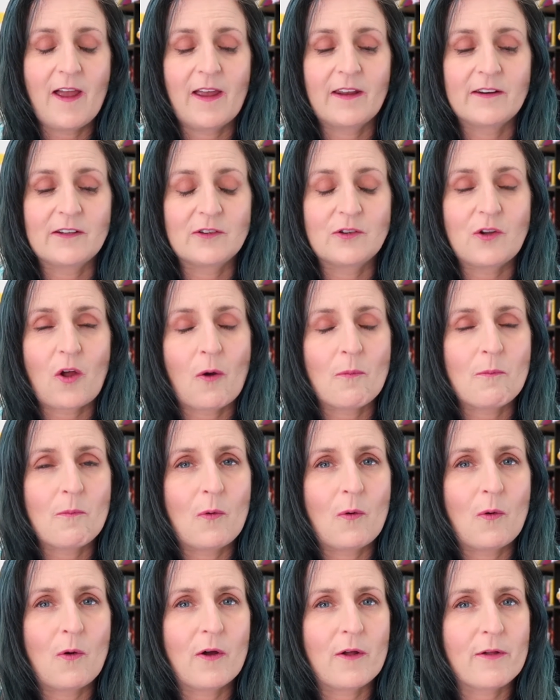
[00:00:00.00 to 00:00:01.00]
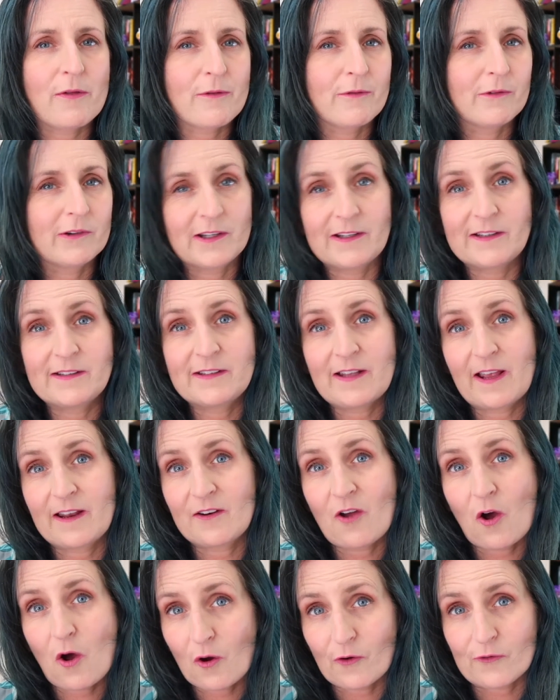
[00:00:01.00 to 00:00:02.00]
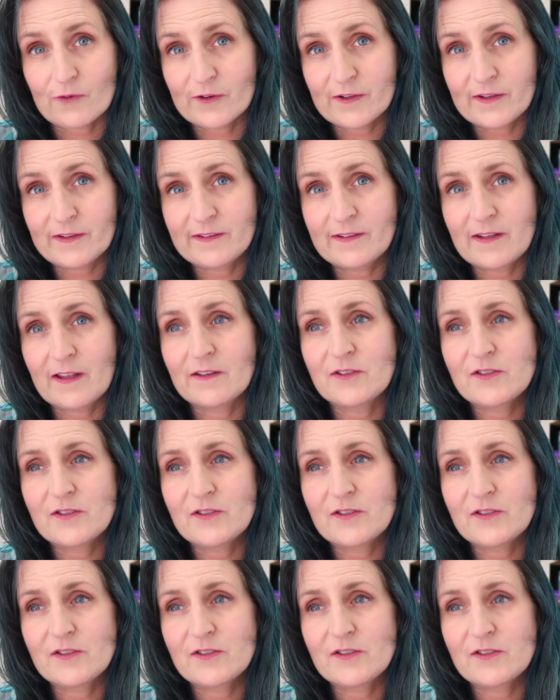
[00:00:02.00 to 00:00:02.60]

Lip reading: and a lot more thrillers and horrors,